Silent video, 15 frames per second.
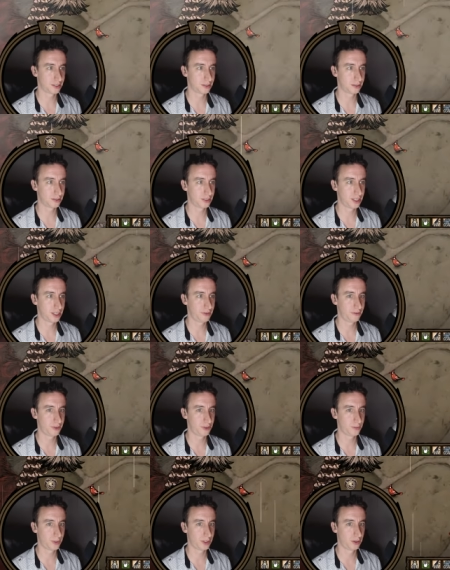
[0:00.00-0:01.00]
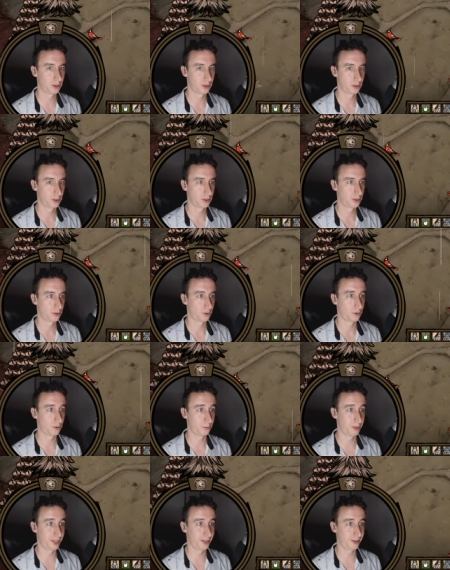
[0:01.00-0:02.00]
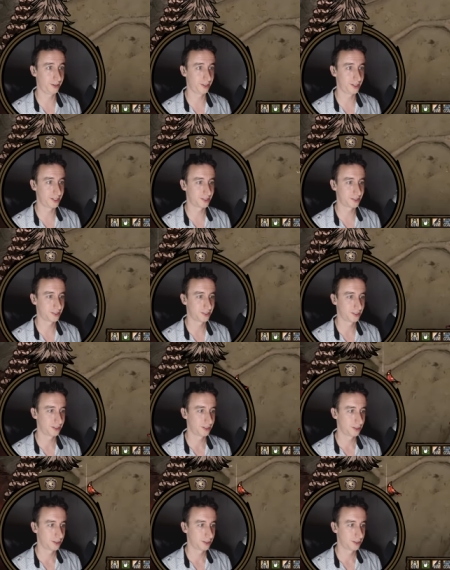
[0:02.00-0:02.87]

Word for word: 10, 11, 12. Oh my goodness.